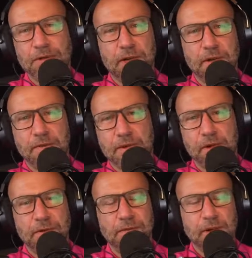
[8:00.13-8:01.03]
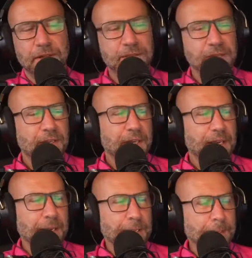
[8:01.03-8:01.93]
sides of the fence.
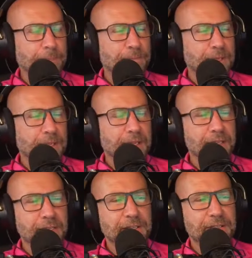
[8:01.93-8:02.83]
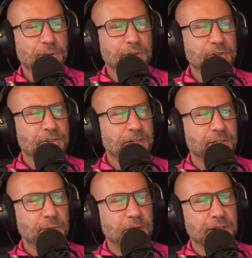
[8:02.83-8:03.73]
It's so interesting
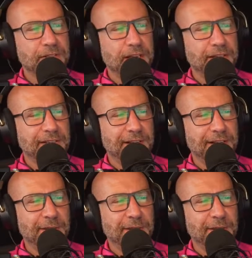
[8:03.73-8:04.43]
as well is that